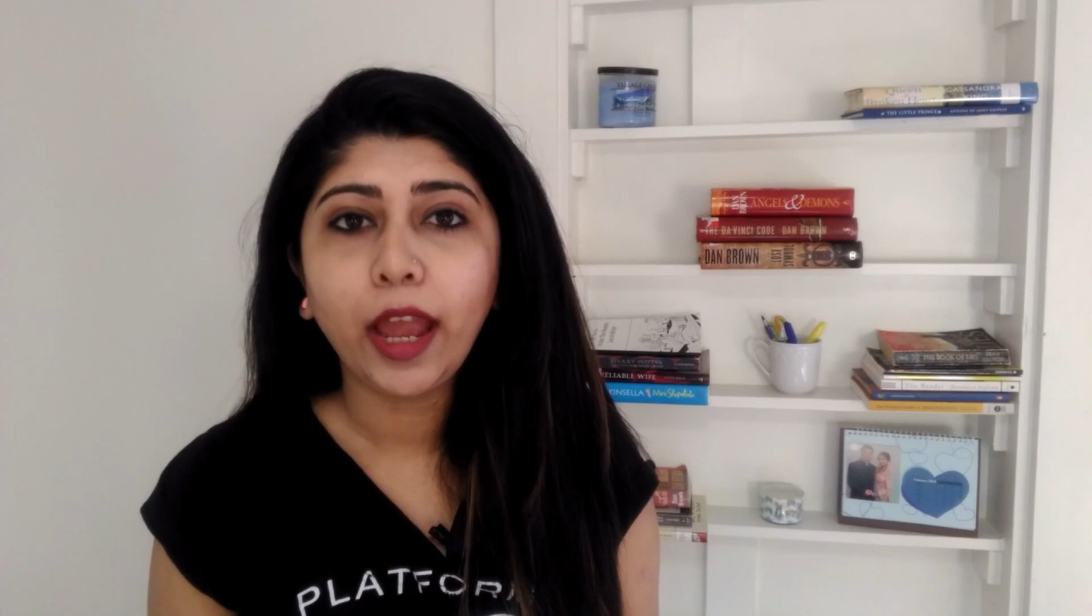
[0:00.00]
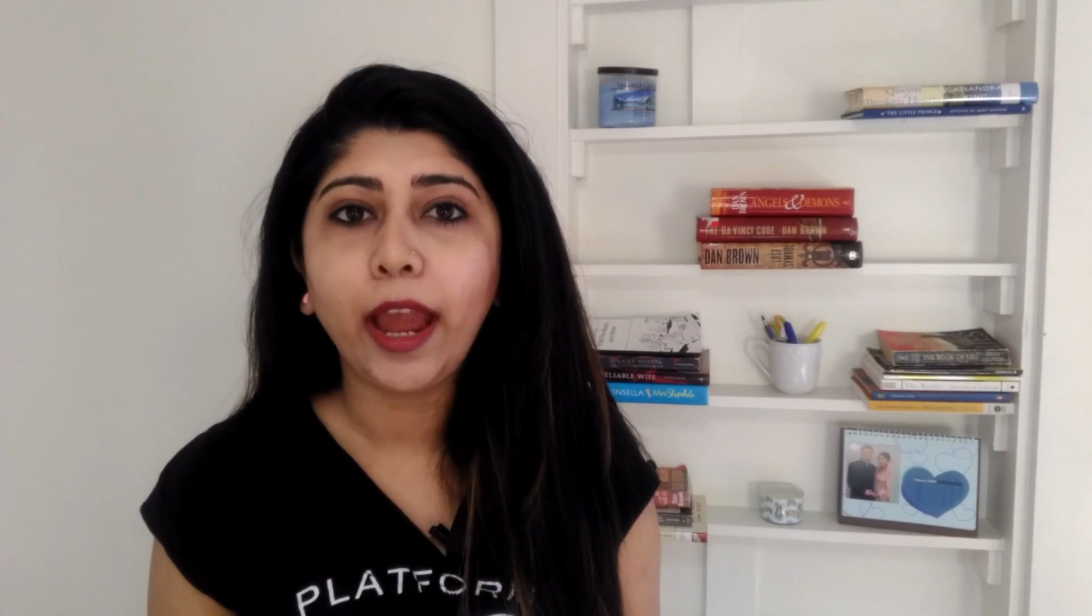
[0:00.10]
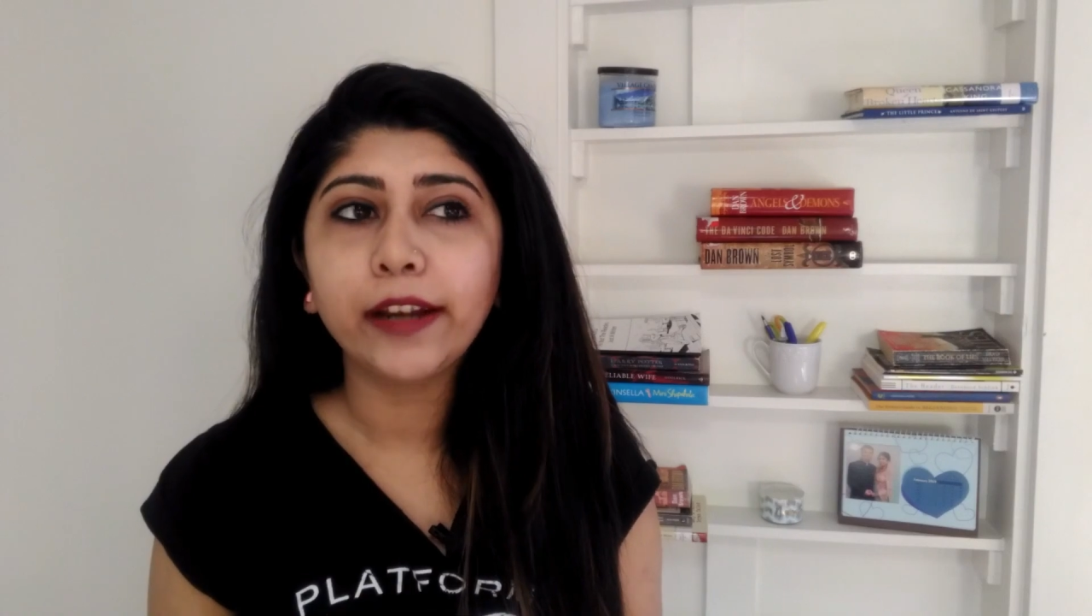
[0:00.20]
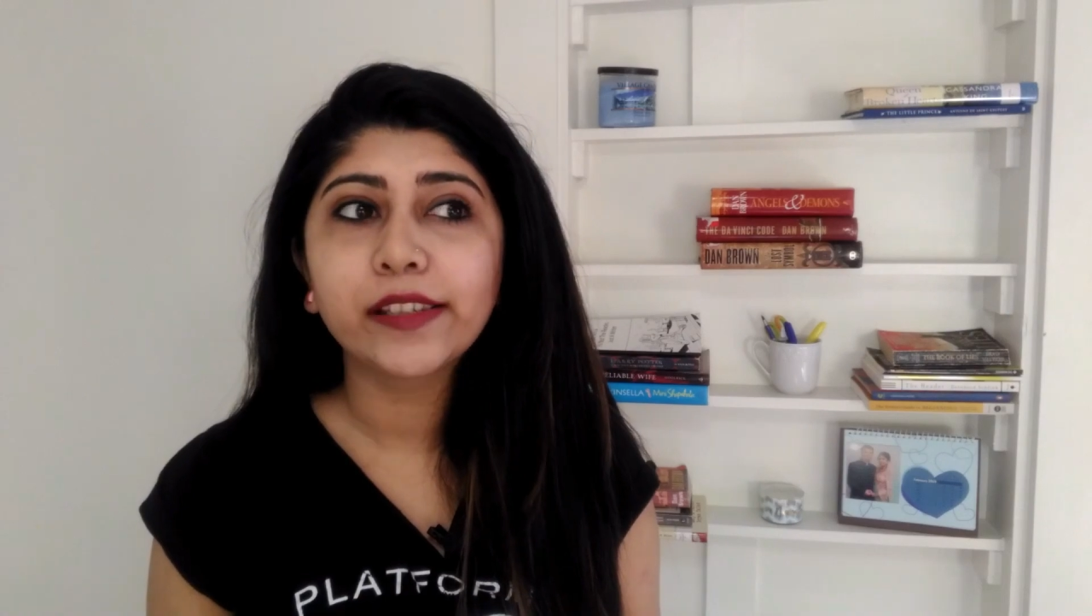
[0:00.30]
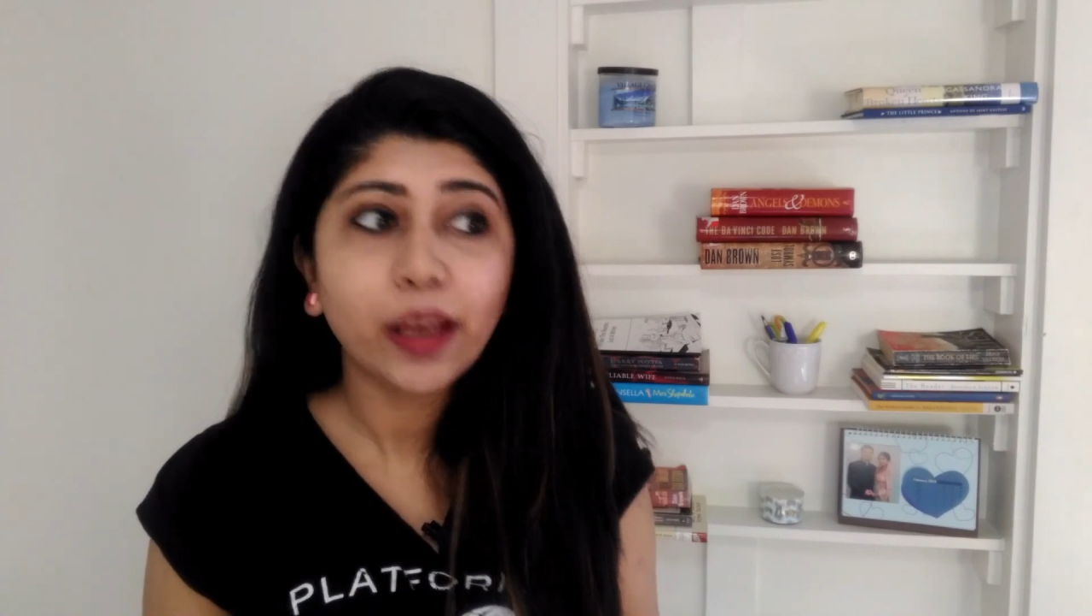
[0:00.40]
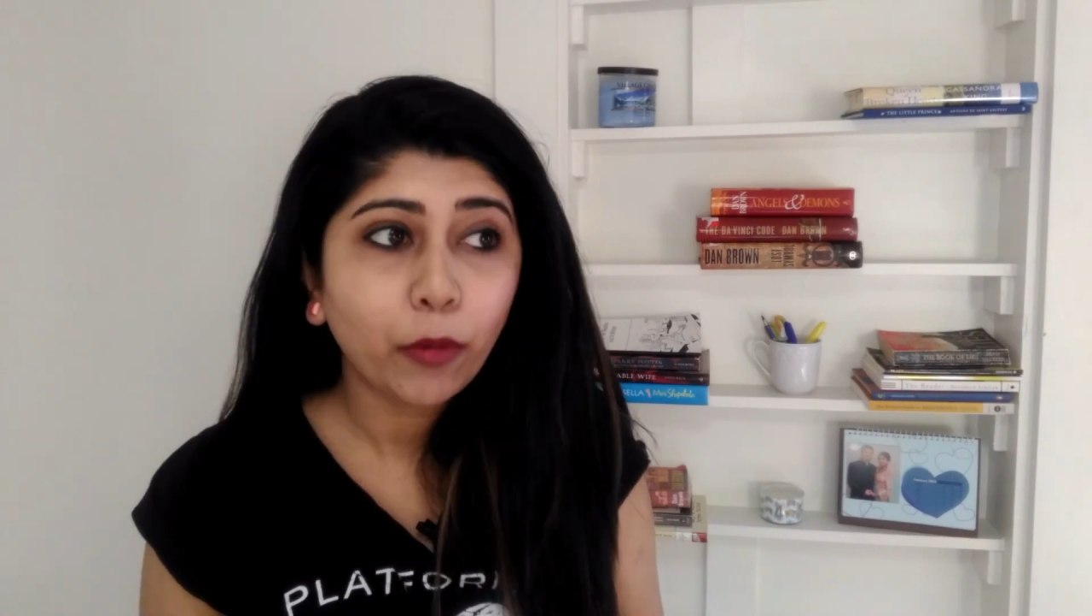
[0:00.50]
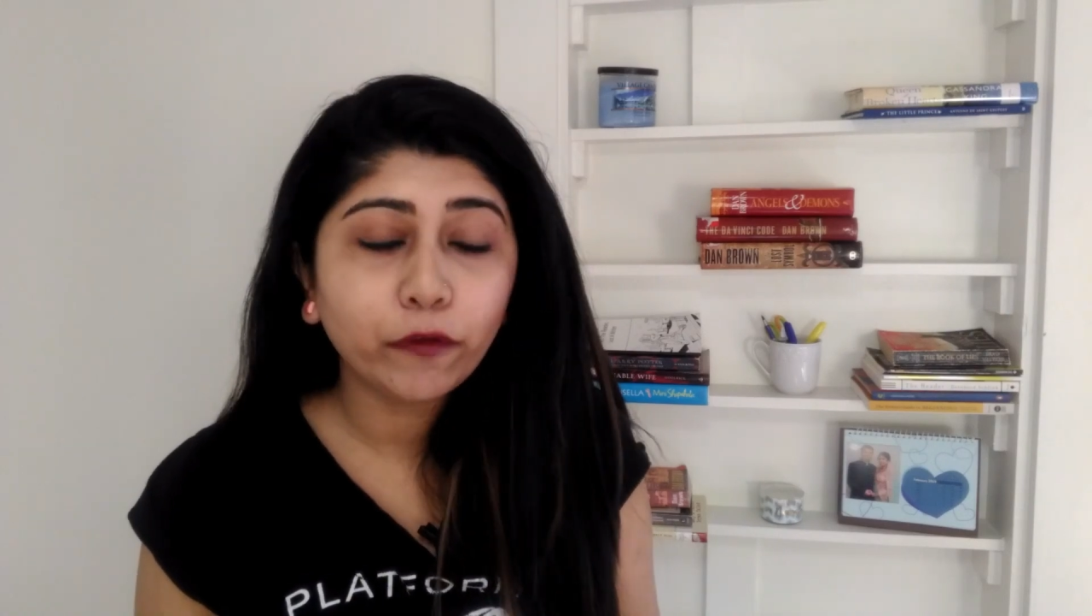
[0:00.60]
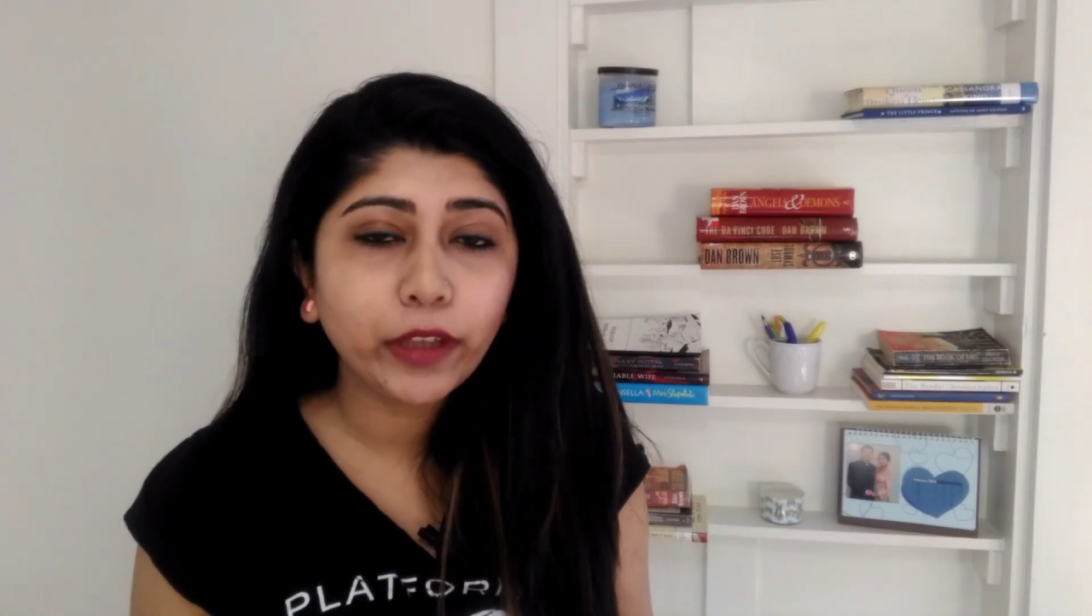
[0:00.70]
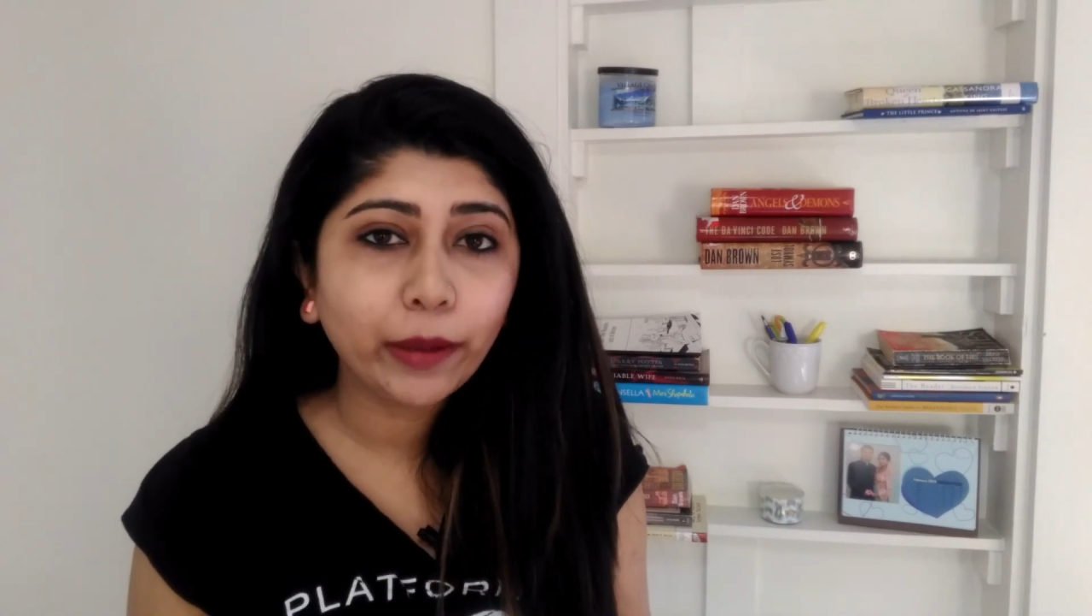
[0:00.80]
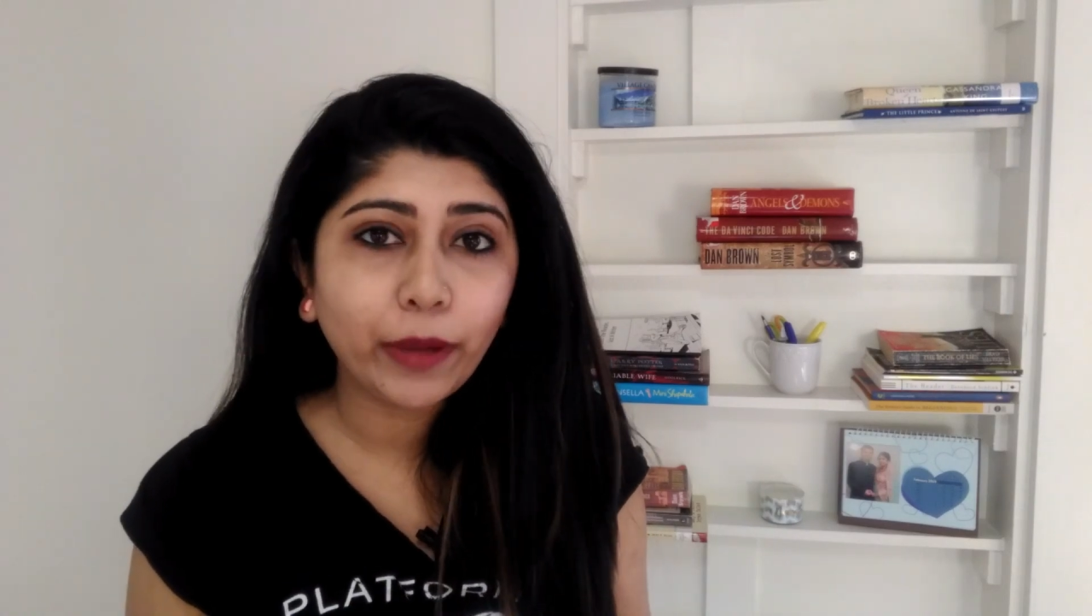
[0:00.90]
and some of
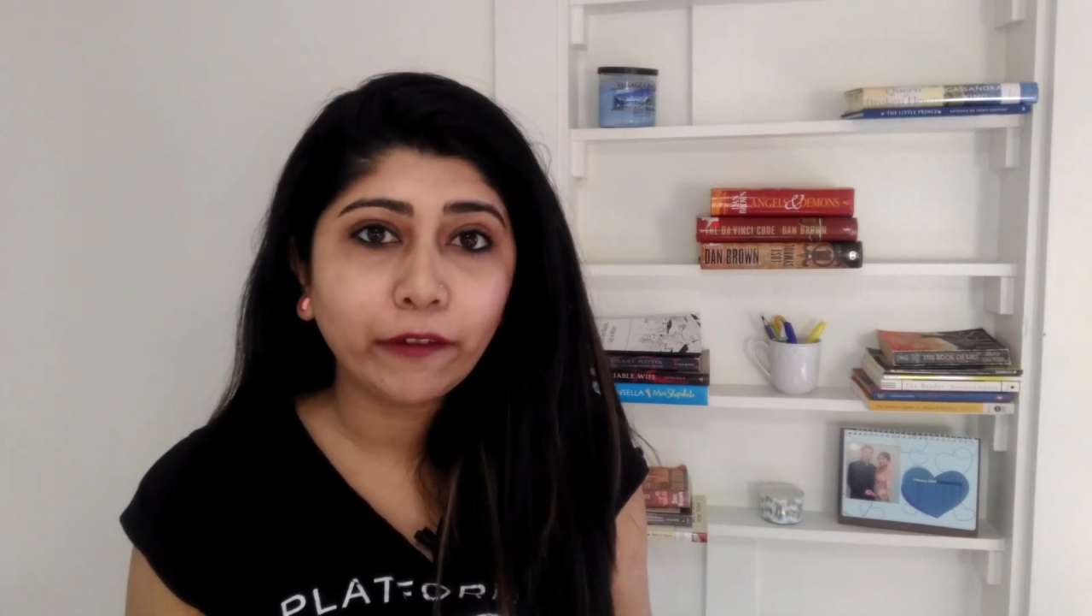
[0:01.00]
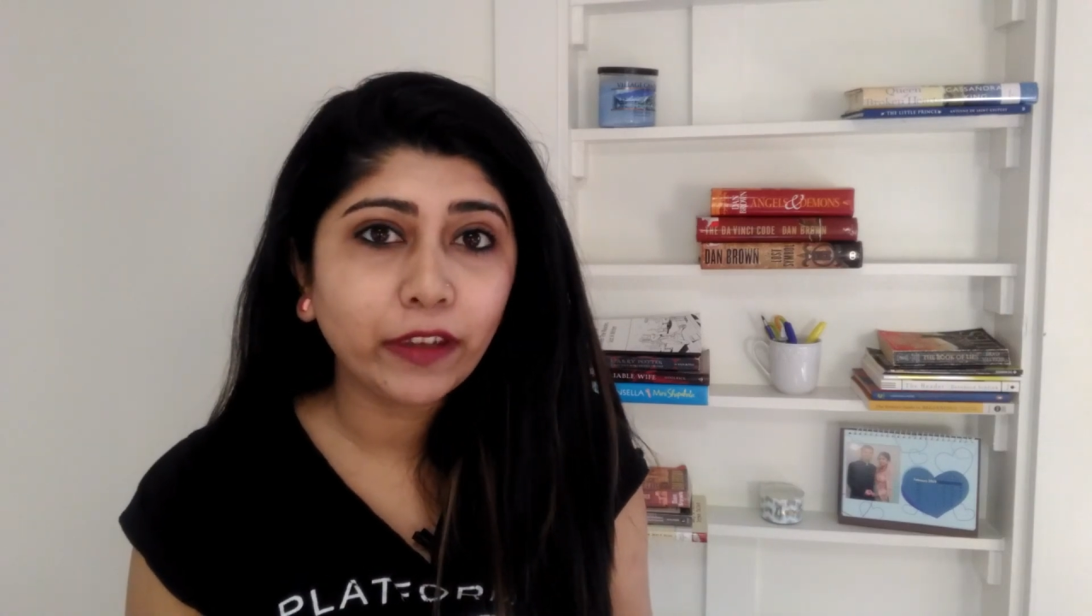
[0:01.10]
them have